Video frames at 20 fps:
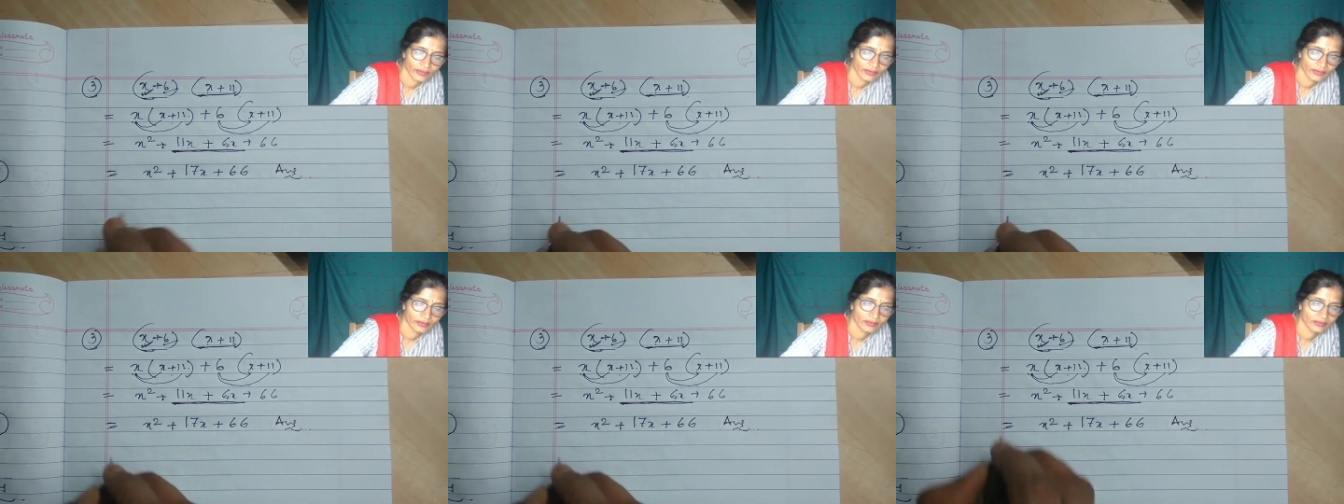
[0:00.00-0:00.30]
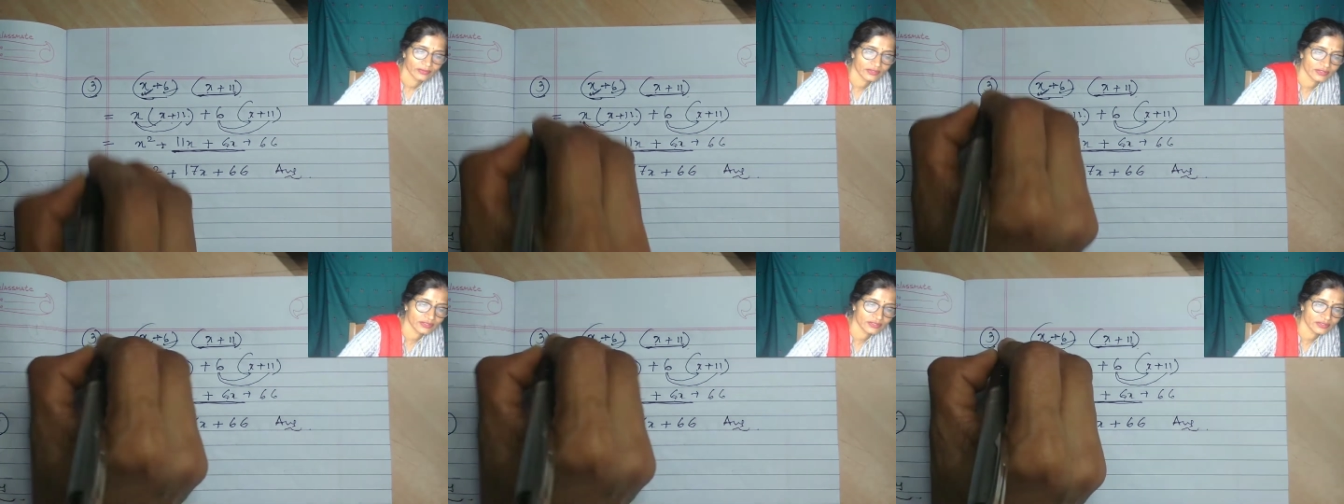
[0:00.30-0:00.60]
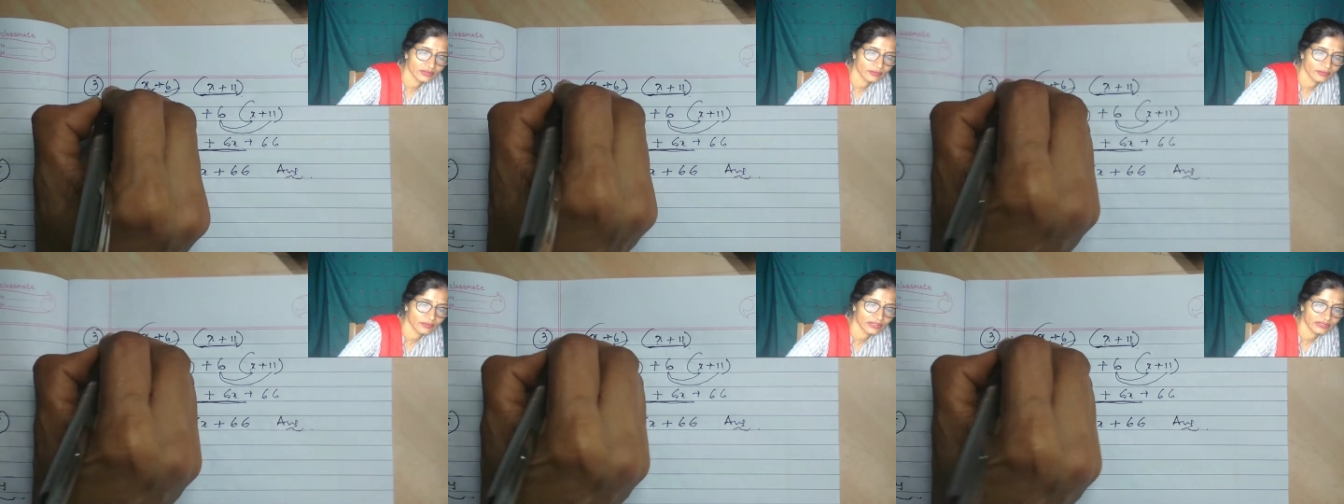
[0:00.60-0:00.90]
this is the
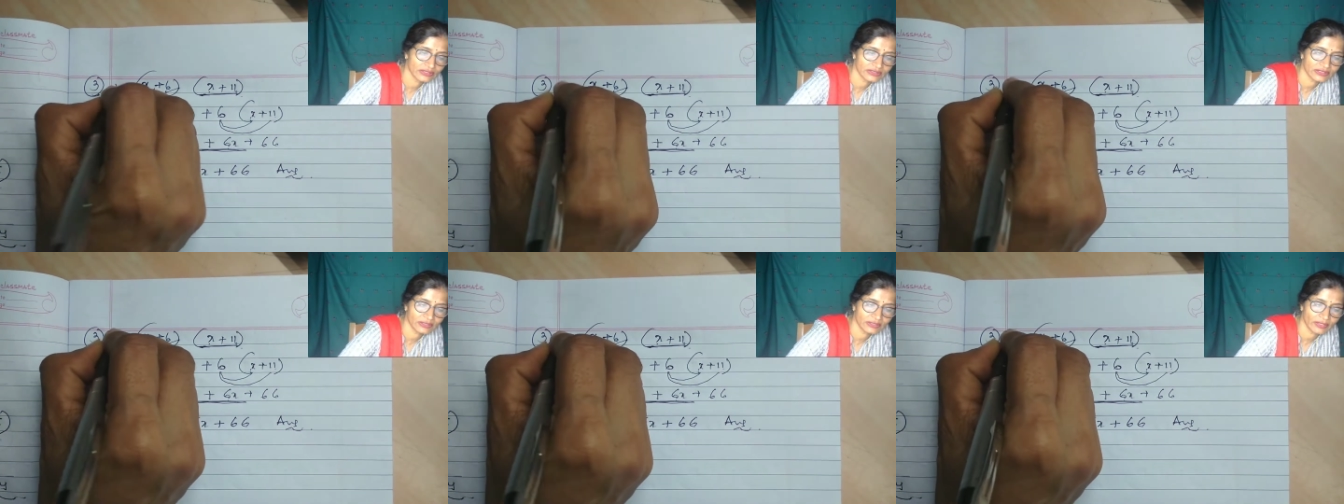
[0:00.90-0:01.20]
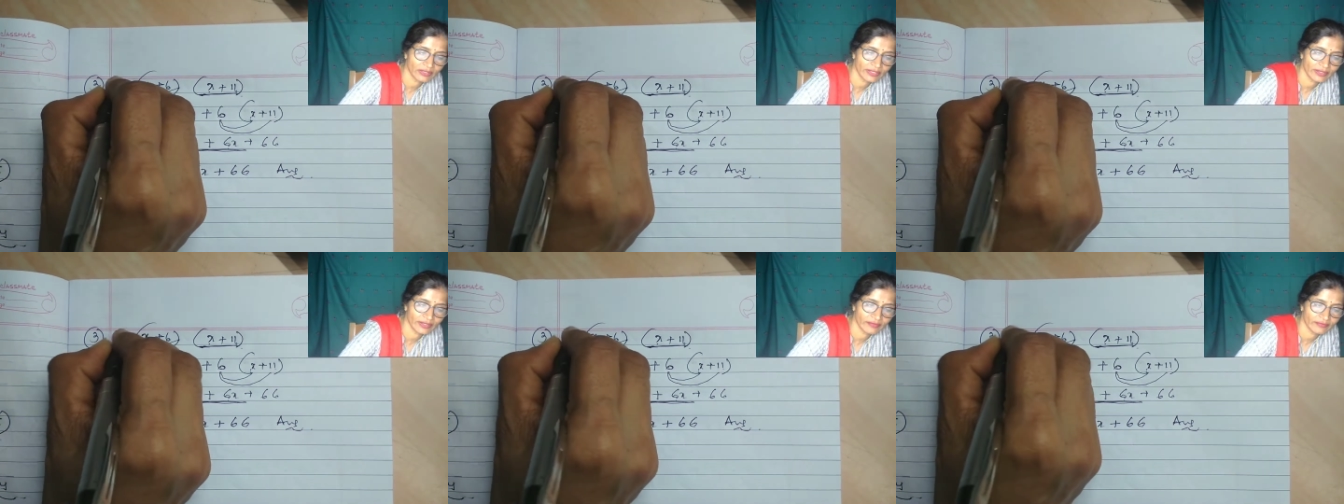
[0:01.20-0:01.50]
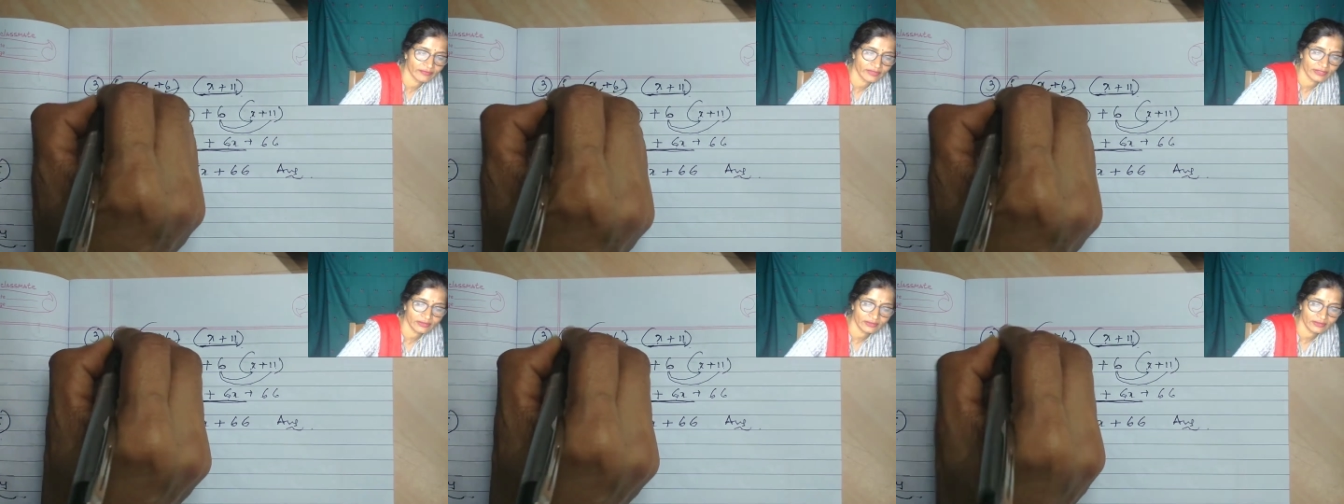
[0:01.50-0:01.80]
one sum I have
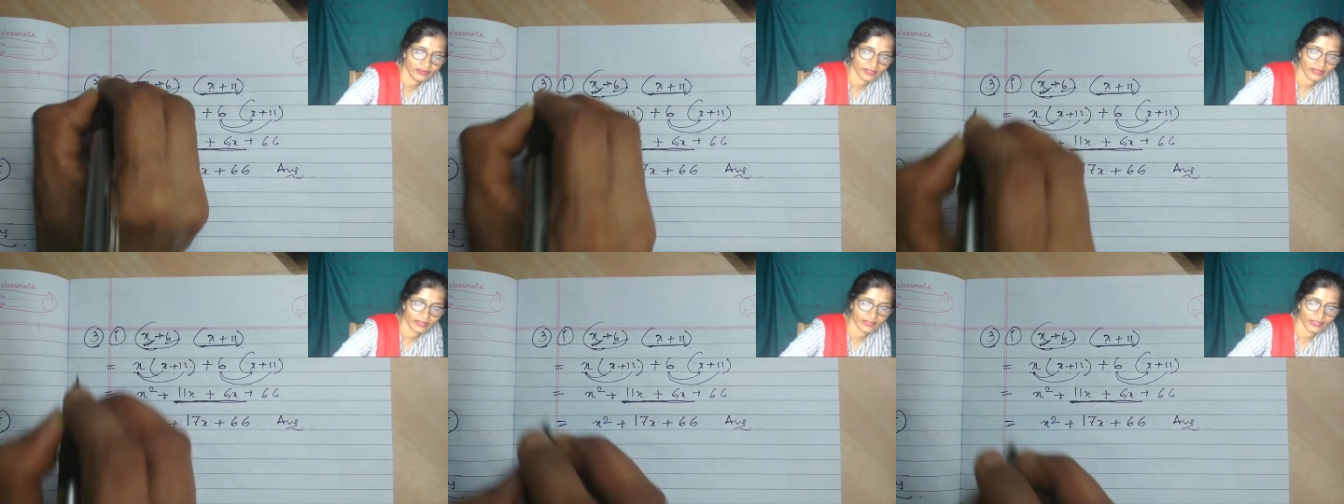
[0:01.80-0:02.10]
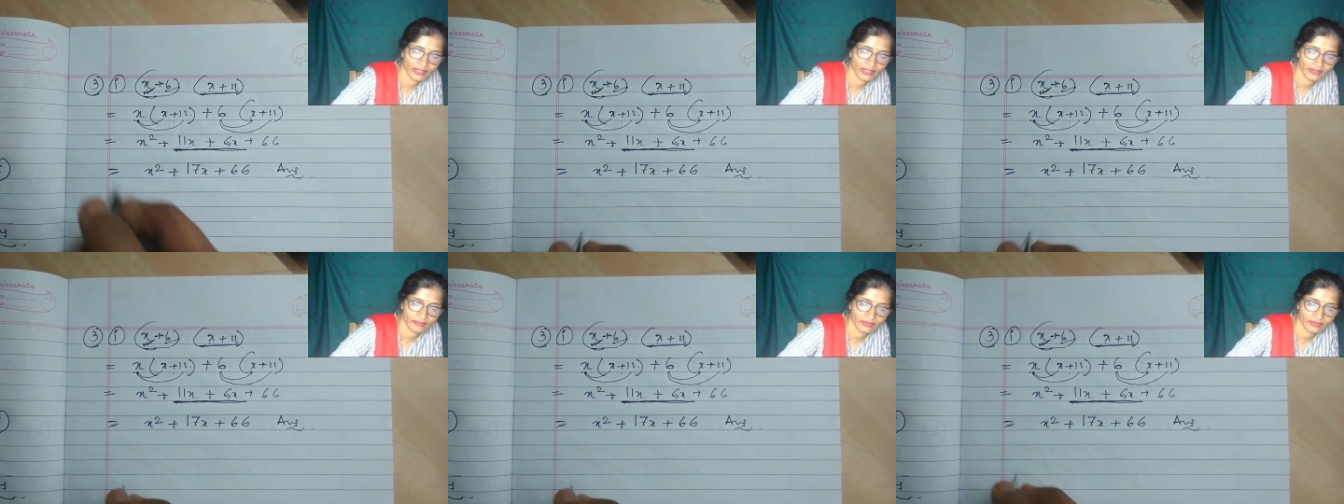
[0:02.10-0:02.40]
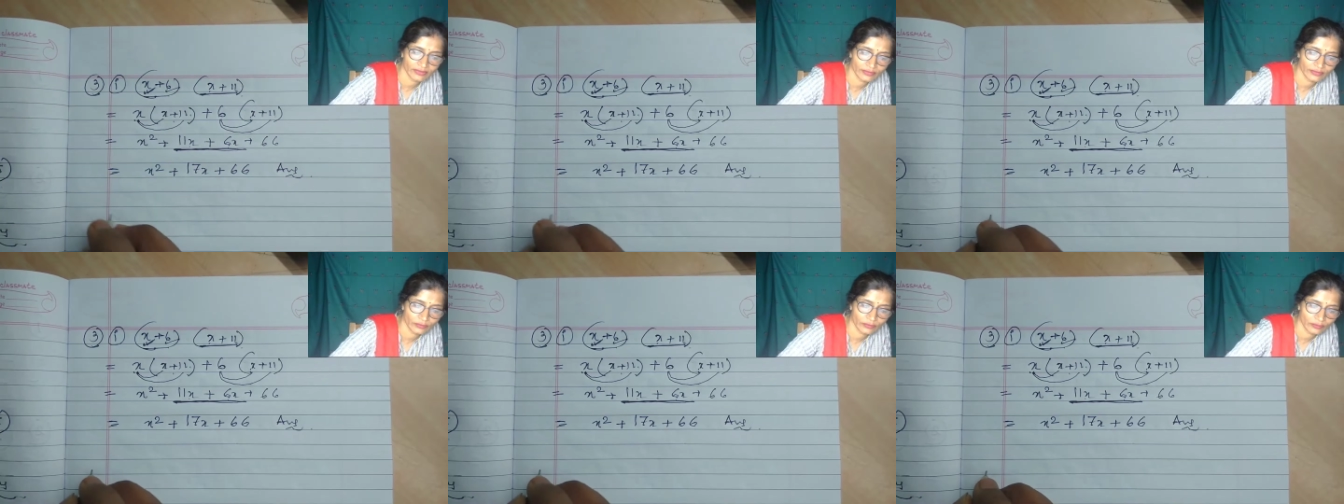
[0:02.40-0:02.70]
done. Then I will
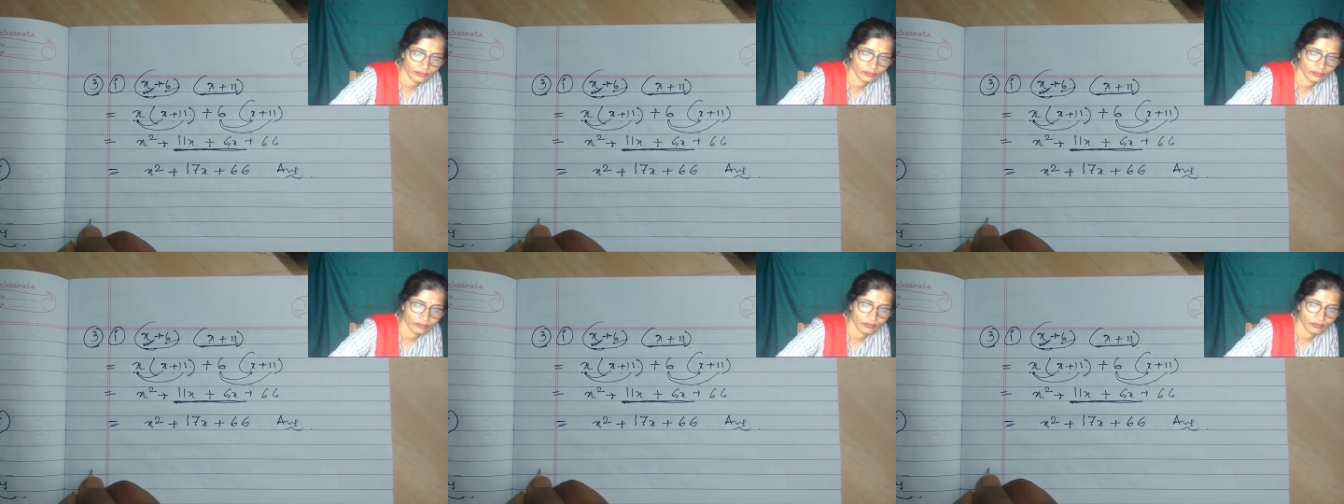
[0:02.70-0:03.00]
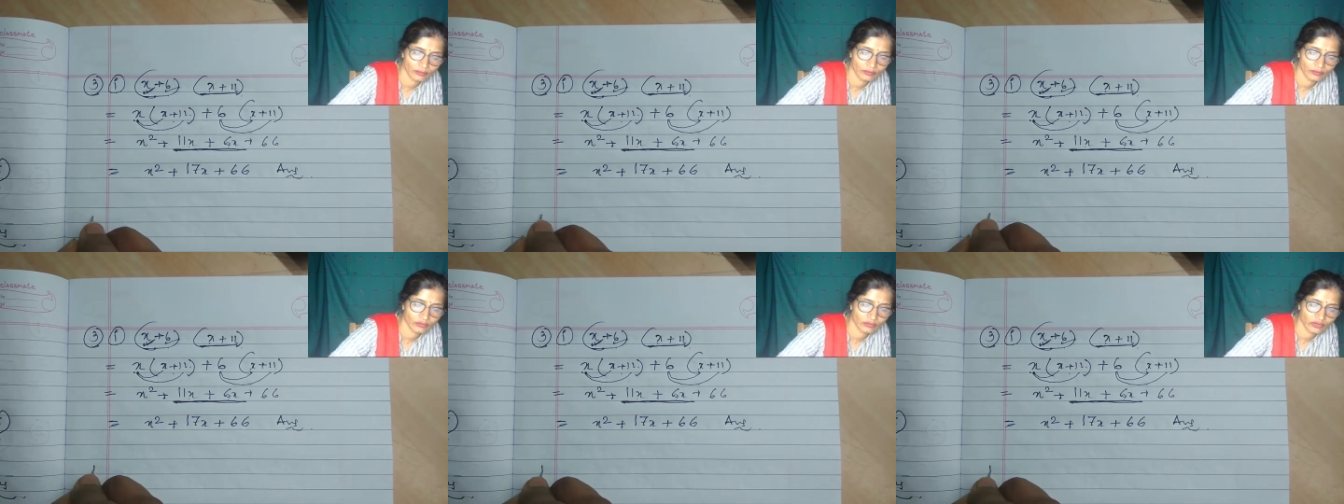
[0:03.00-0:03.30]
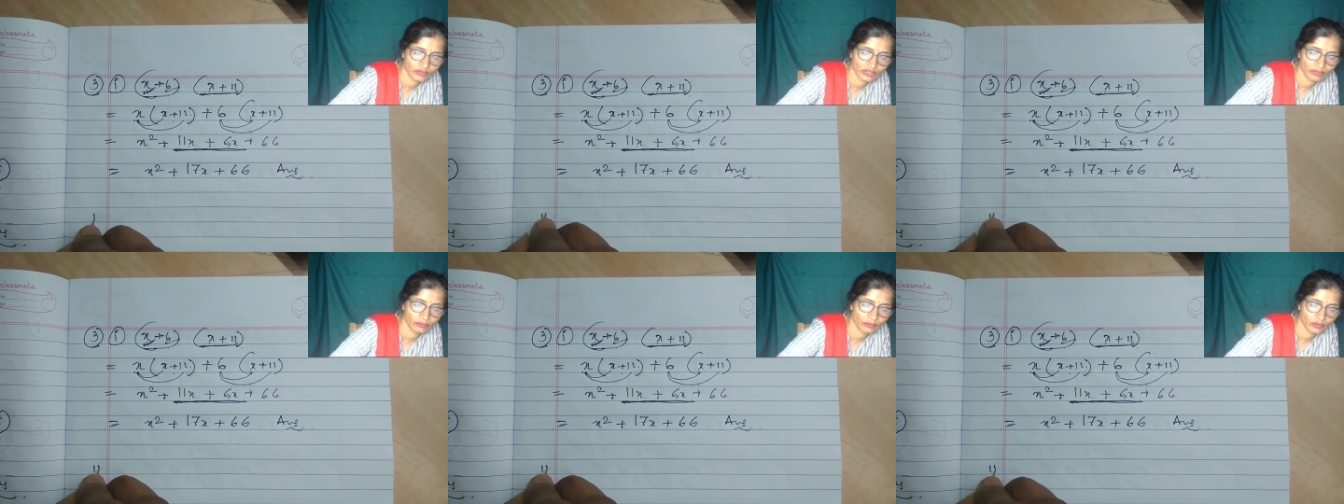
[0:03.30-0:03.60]
do
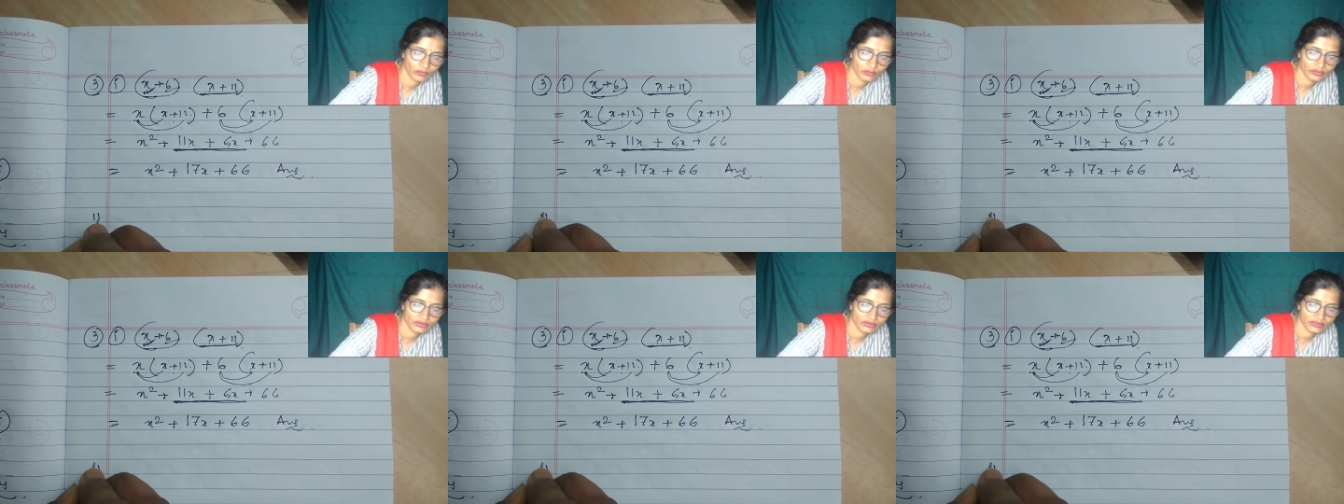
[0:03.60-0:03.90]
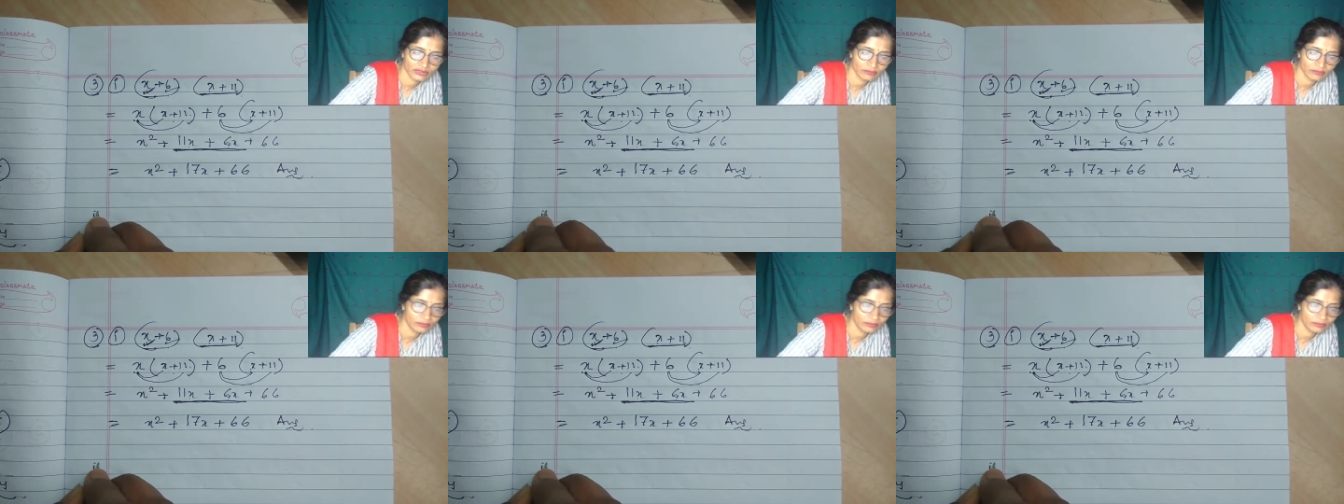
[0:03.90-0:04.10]
one more sum.